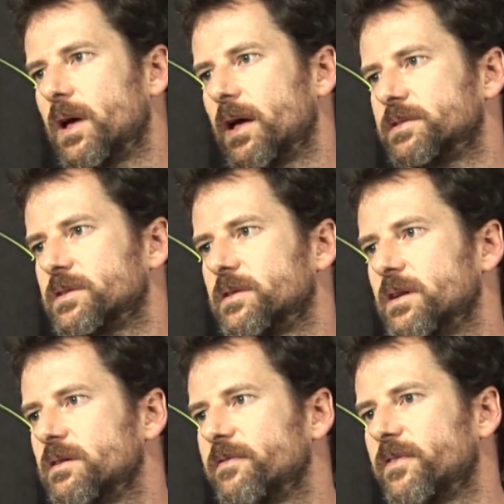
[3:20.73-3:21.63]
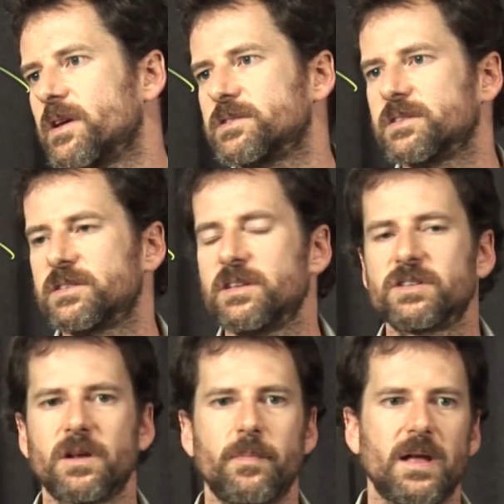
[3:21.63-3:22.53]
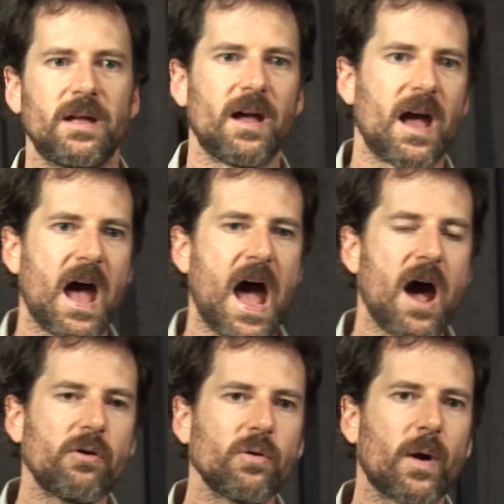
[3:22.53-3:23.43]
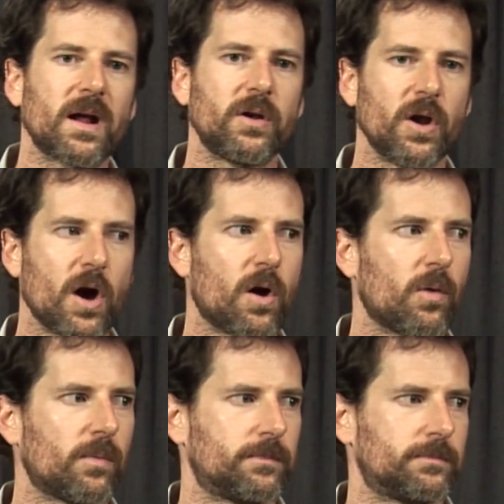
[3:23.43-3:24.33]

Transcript: And so the interface is teaching me, how do I know?